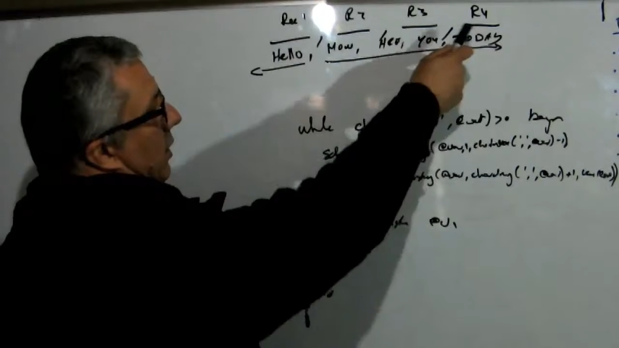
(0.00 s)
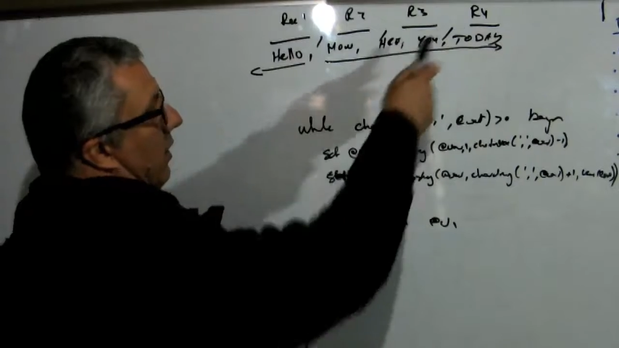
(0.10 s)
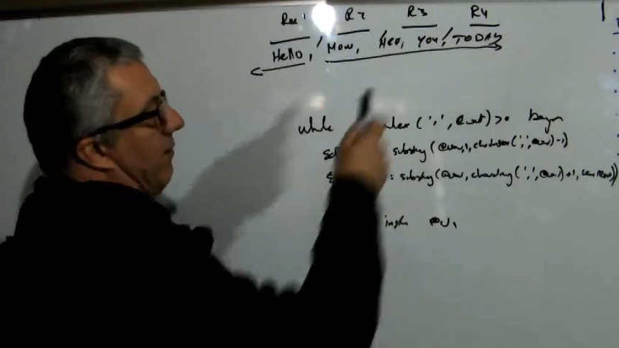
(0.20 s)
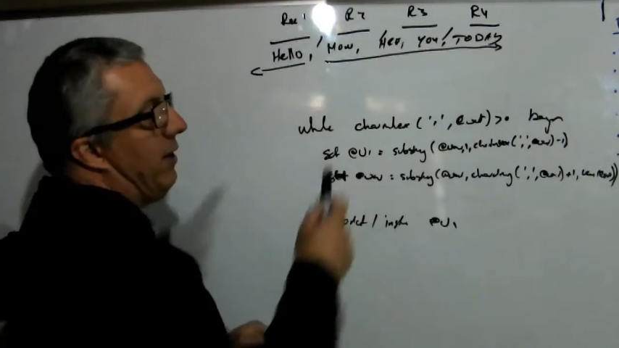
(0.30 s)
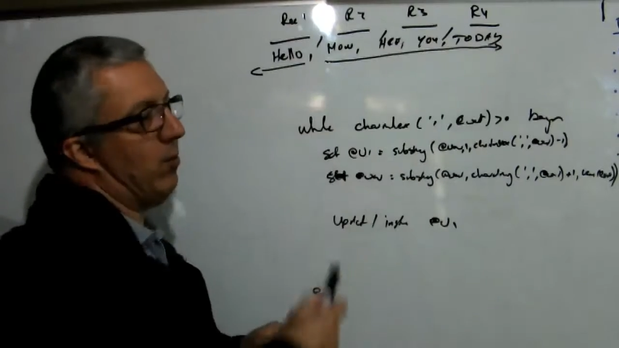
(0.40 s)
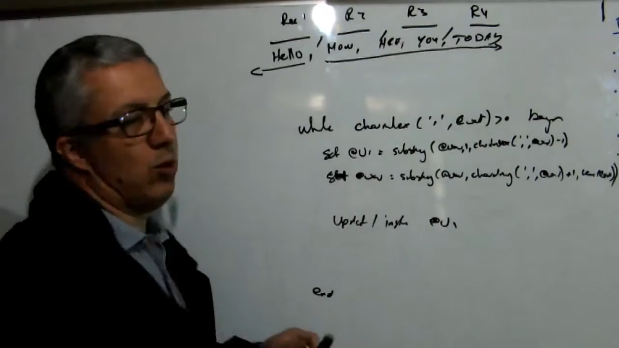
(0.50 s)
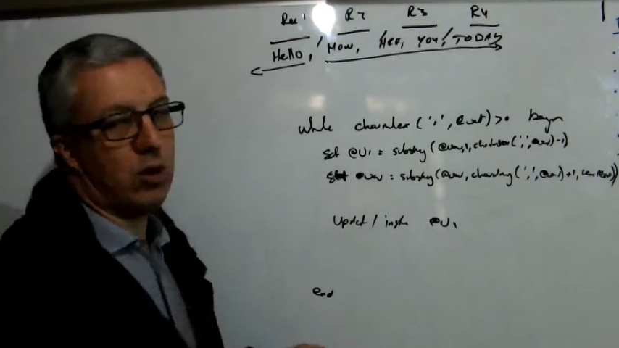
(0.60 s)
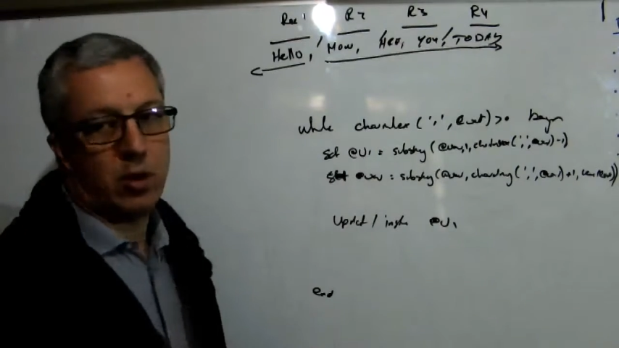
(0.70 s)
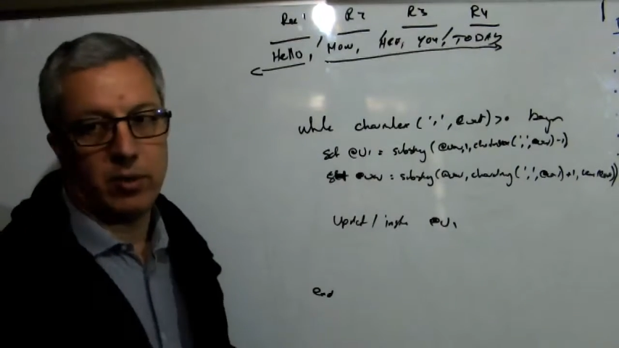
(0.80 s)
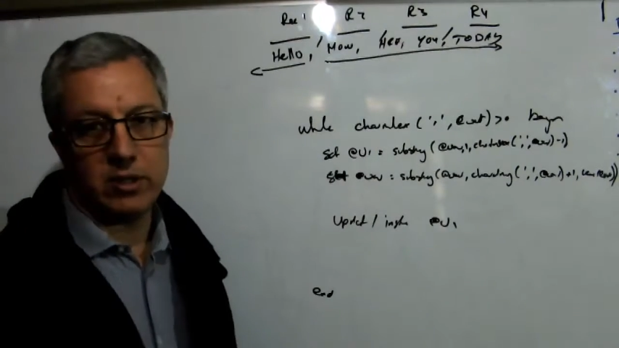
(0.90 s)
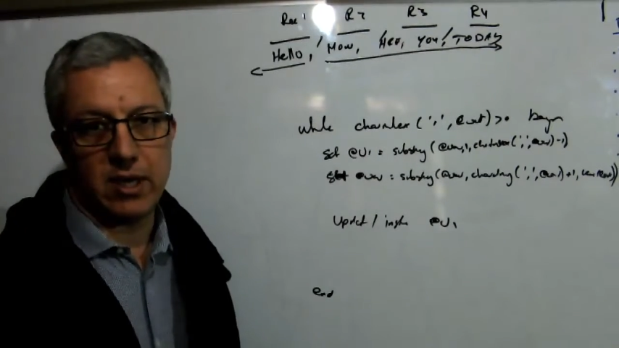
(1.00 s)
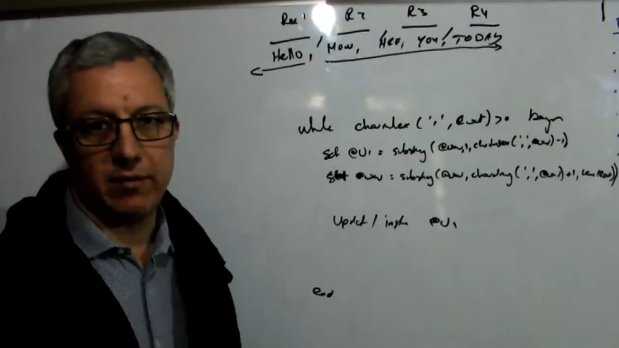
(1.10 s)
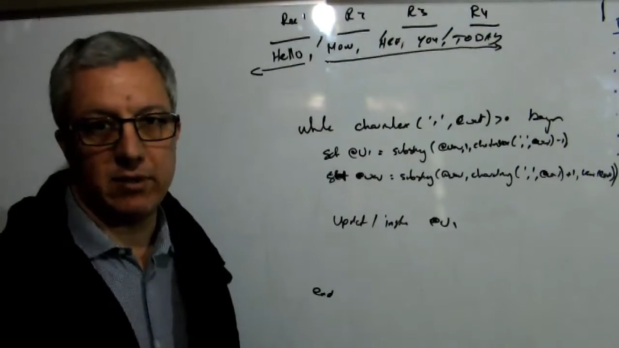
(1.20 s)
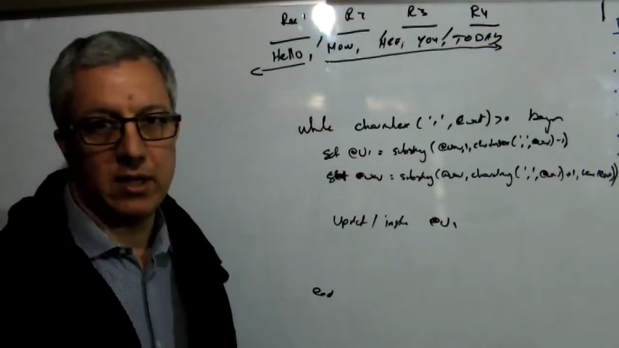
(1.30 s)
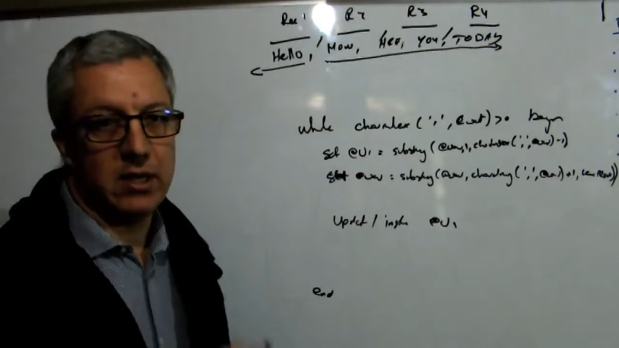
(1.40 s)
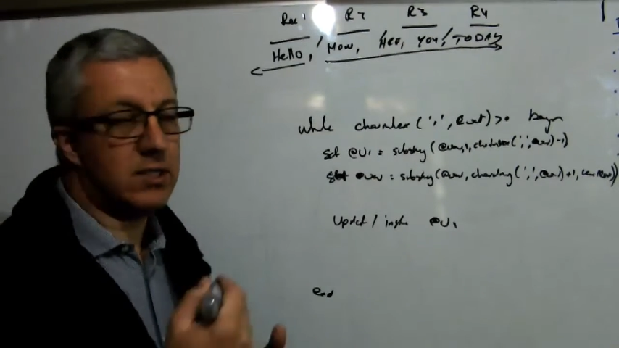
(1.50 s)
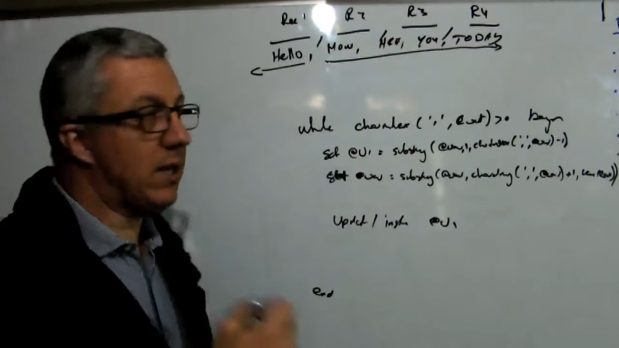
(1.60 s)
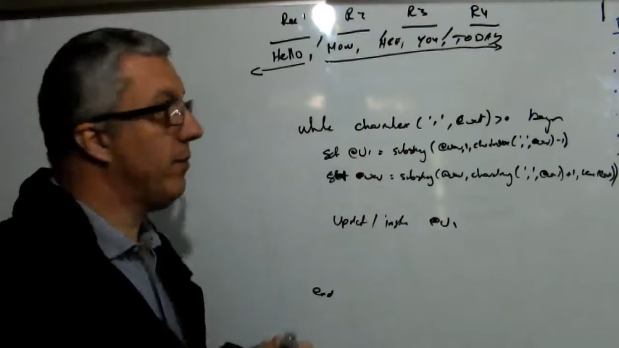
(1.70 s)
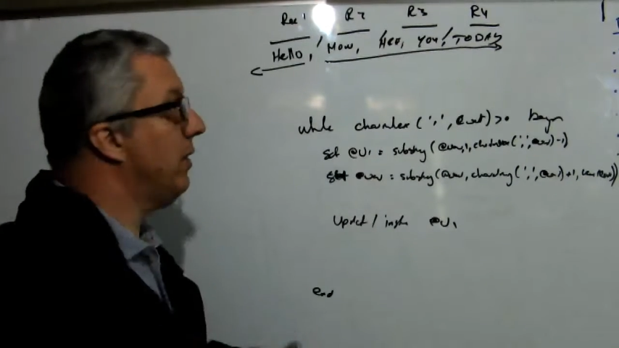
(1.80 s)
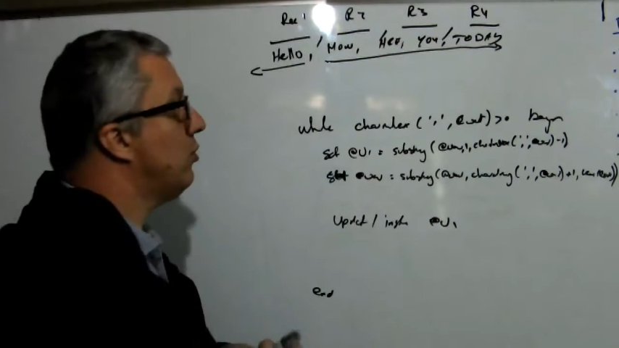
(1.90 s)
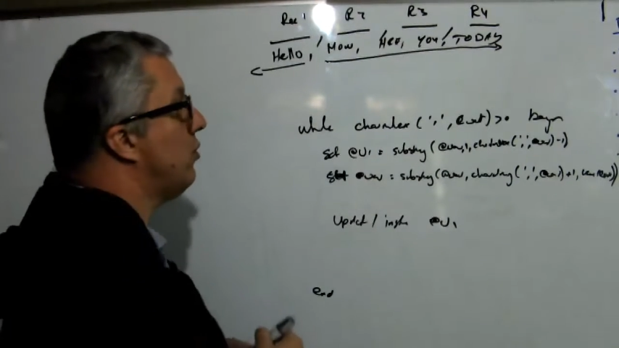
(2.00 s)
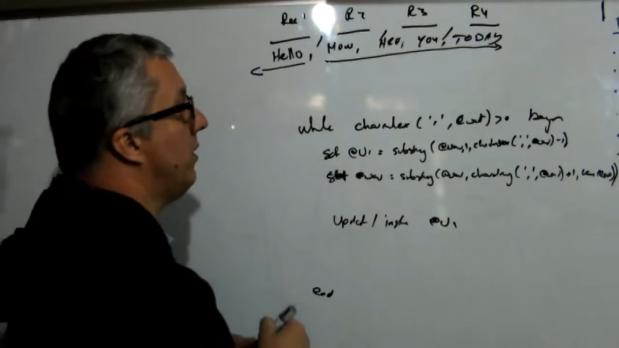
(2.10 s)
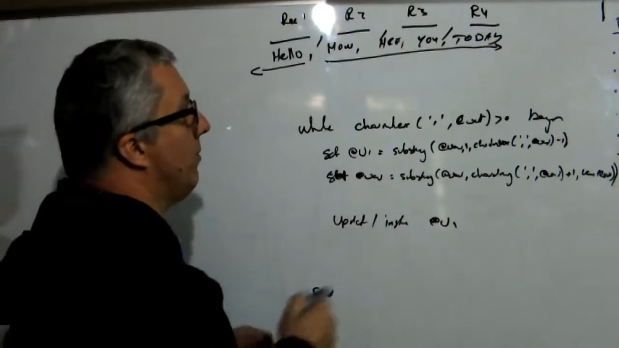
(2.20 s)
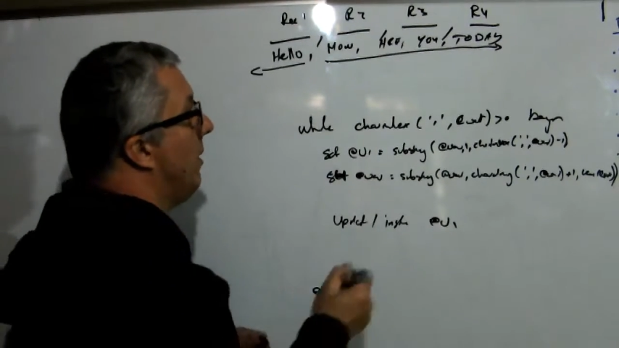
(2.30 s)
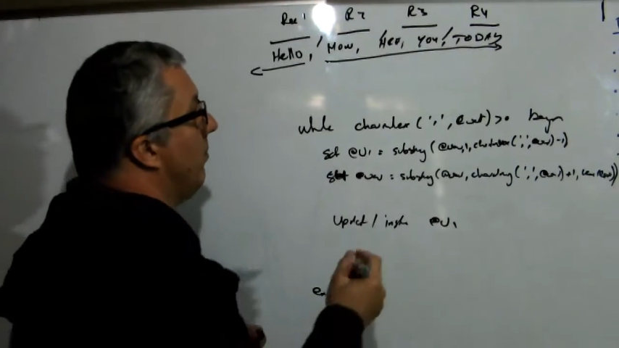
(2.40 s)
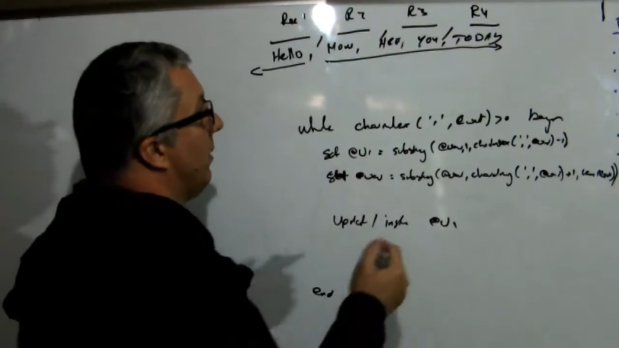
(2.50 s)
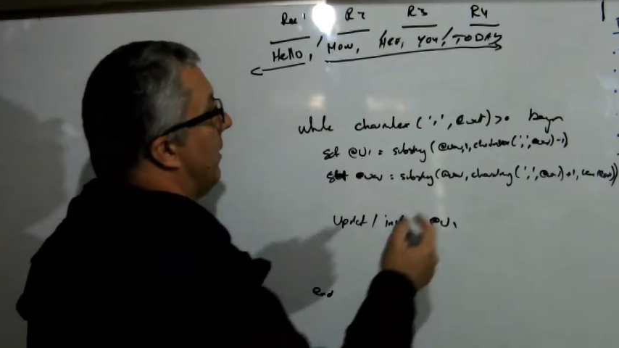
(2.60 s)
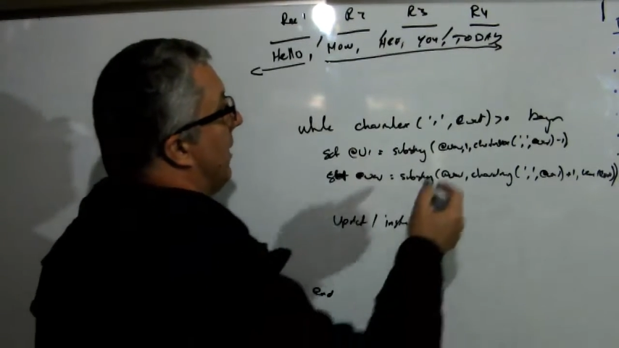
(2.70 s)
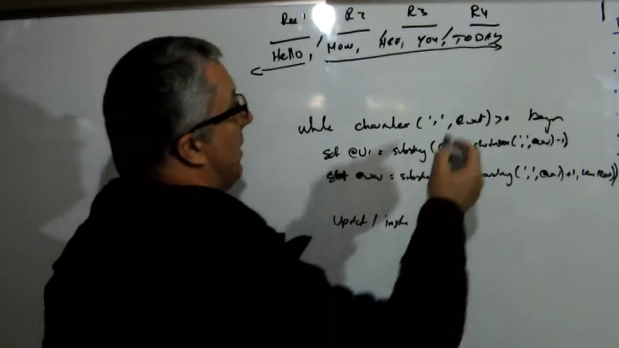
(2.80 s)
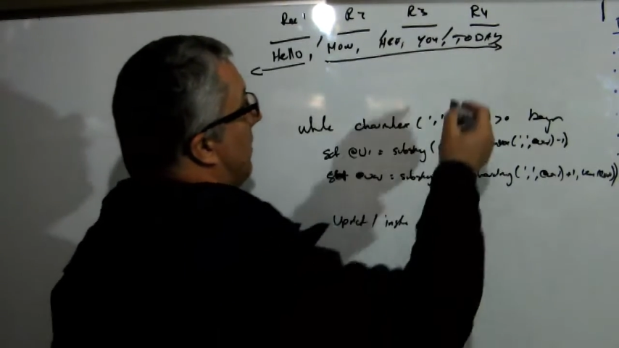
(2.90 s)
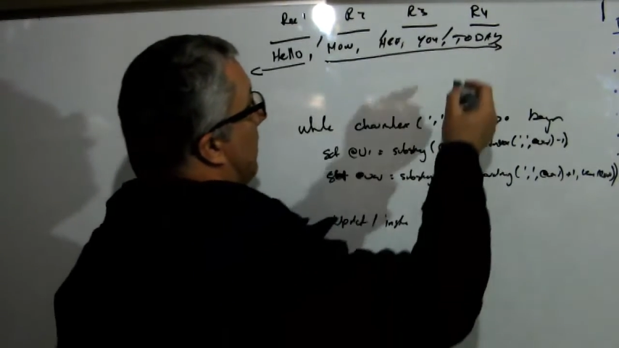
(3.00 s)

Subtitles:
don't have any more commas left. Something to remember that